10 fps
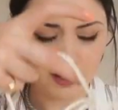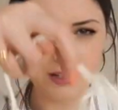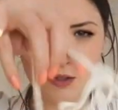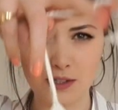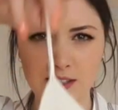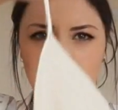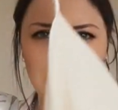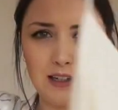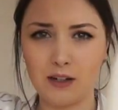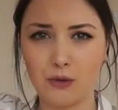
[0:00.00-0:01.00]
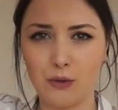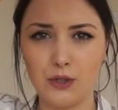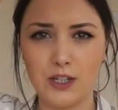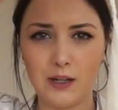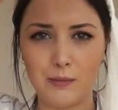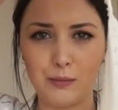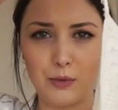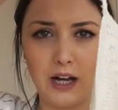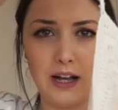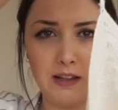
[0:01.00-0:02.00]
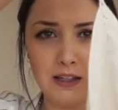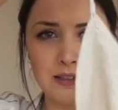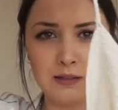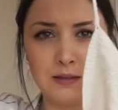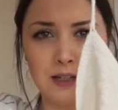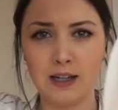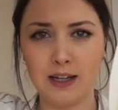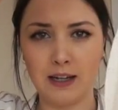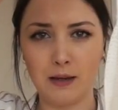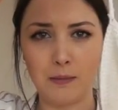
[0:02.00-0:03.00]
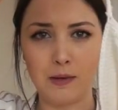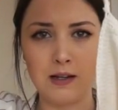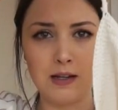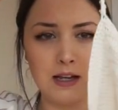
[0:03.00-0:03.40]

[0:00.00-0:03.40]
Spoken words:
So it's like a crochet bralette and